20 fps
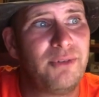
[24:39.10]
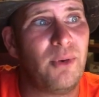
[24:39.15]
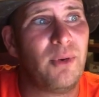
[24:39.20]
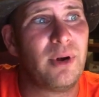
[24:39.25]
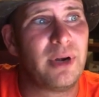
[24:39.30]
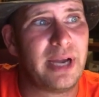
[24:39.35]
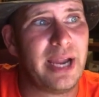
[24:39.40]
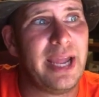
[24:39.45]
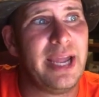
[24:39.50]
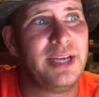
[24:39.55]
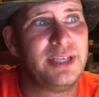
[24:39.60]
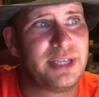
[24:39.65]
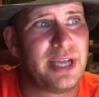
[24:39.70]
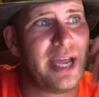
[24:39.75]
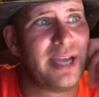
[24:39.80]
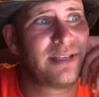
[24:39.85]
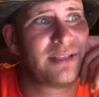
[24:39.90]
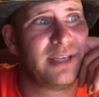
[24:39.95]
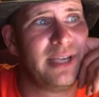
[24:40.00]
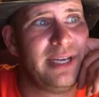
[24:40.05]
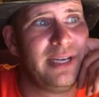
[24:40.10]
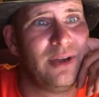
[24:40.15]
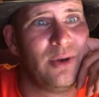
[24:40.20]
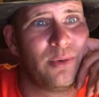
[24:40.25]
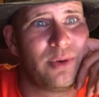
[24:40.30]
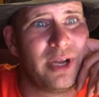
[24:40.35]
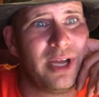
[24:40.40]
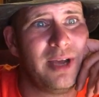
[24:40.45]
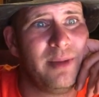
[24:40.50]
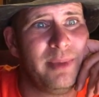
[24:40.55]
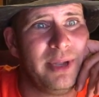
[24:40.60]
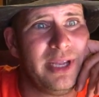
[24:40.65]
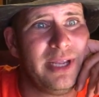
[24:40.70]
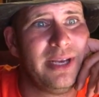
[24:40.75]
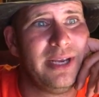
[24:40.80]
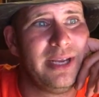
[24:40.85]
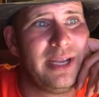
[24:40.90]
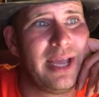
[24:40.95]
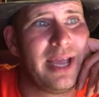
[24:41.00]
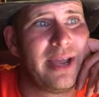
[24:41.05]
4 gauge. Actually ain't no dummy,
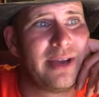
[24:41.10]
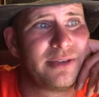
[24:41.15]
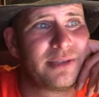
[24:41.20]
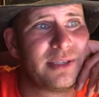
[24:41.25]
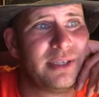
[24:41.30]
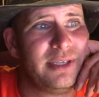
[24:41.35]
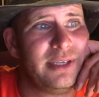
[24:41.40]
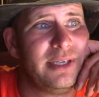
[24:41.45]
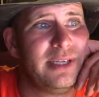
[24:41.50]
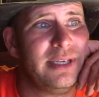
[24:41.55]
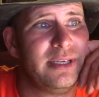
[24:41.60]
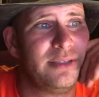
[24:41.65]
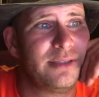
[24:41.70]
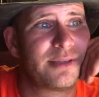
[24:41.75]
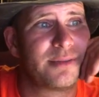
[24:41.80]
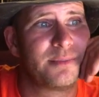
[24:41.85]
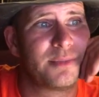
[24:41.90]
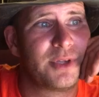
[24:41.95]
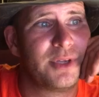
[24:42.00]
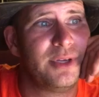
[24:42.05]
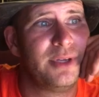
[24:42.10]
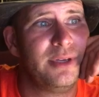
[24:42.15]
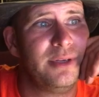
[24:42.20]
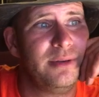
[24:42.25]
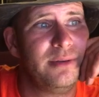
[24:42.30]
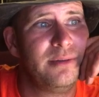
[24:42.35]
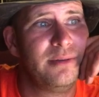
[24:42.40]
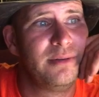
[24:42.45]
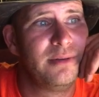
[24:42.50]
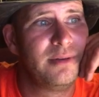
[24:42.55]
and he actually did some good.